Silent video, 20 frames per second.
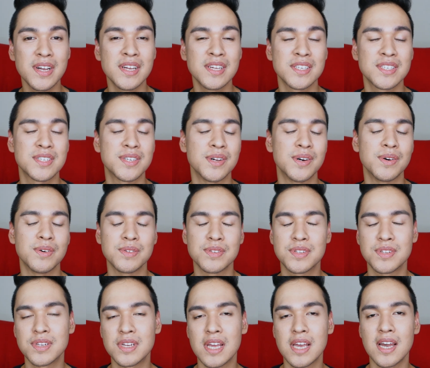So
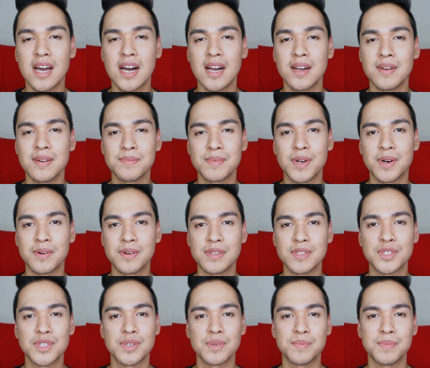today I am going
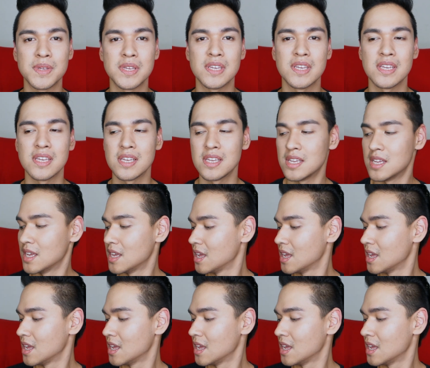to be